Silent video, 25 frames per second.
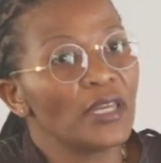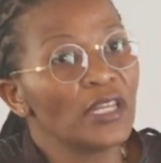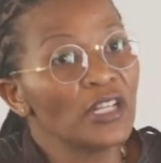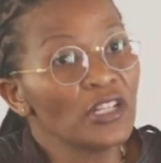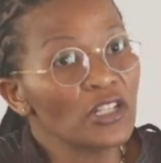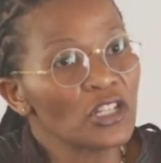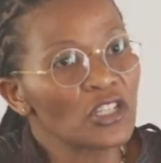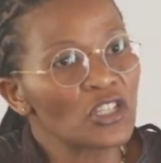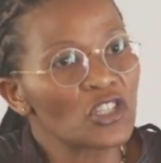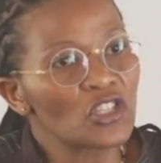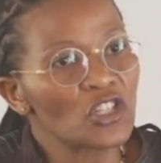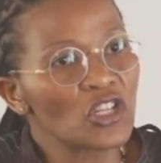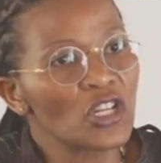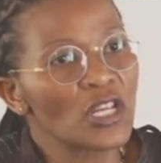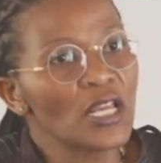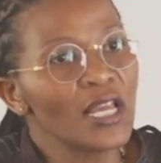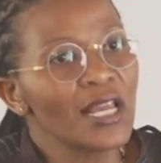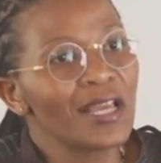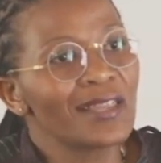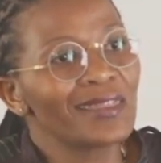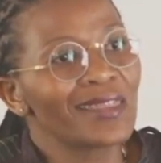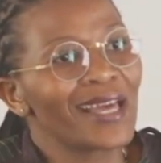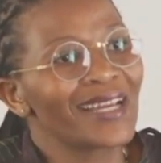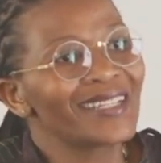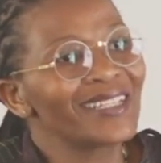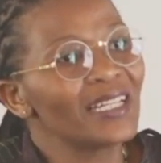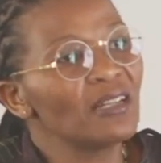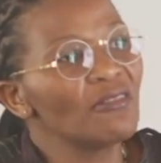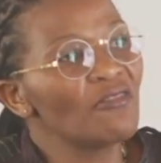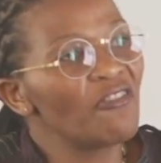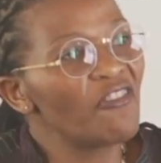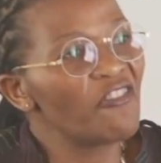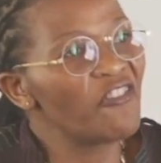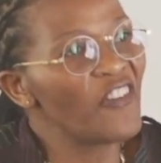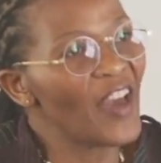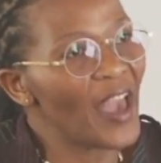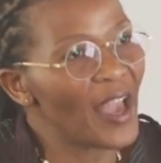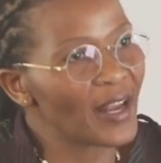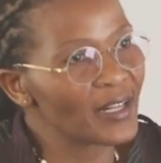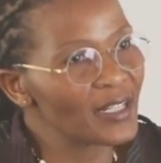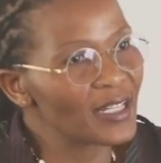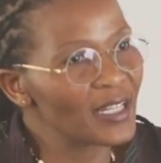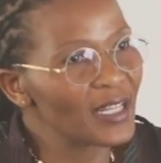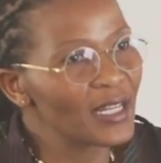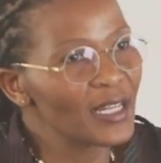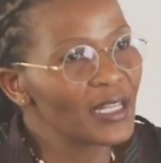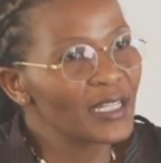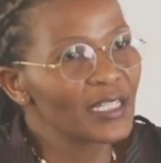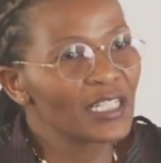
industry that in fact,